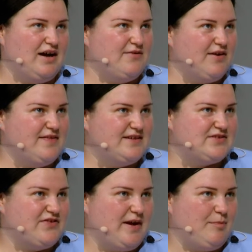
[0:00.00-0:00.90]
I write
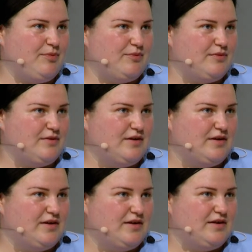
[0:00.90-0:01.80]
this rap
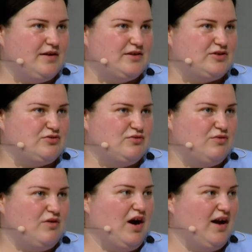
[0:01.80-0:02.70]
uh,
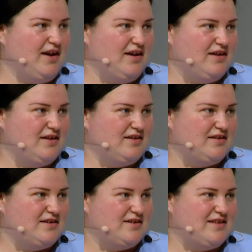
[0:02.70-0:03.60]
to guy
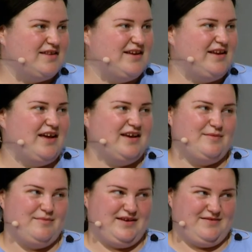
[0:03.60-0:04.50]
that they
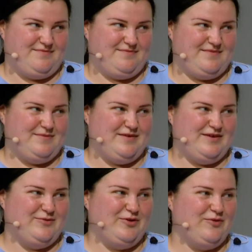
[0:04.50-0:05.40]
like me.
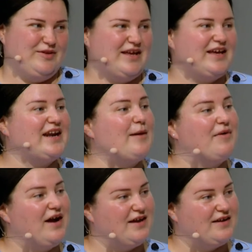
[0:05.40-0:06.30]
You know, like uh-huh.
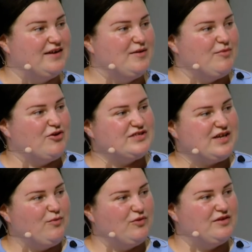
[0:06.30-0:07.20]
rap guy,
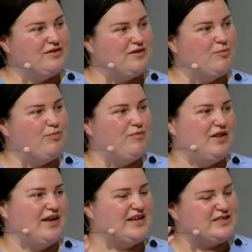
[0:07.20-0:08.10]
because I want uh,
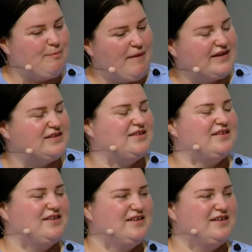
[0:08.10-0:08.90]
like respect,